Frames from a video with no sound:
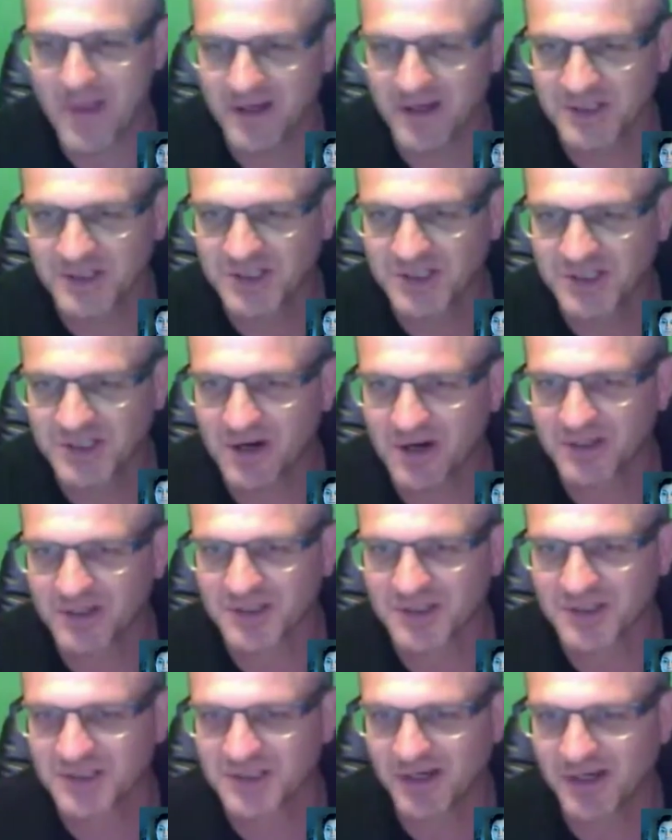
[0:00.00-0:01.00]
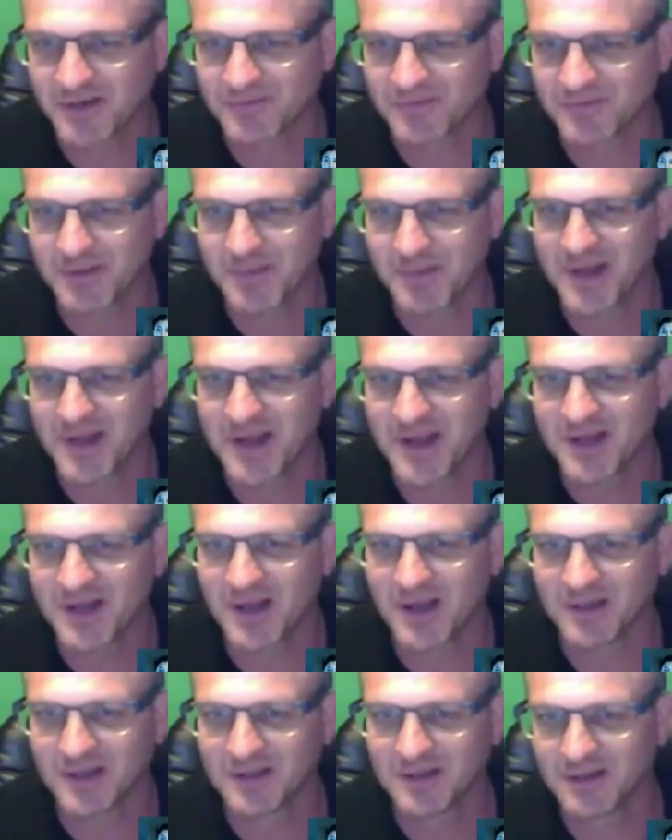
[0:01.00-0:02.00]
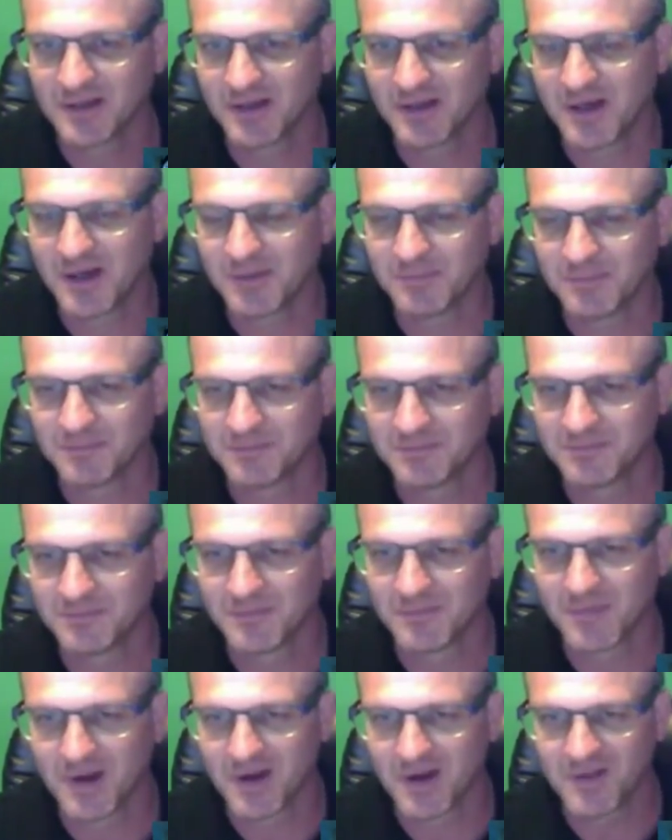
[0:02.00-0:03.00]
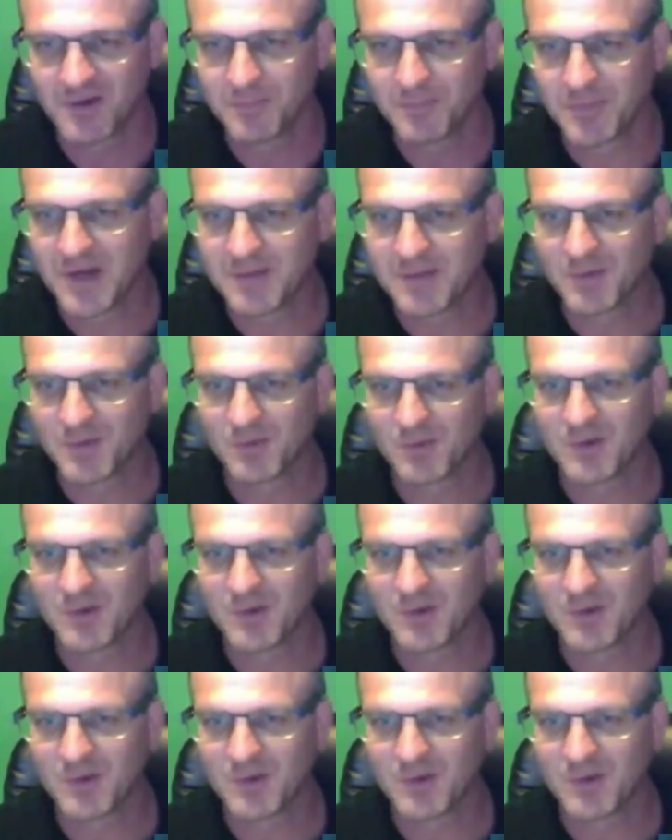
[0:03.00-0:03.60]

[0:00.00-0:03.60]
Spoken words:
and sharing your stuff. I mean, I got other people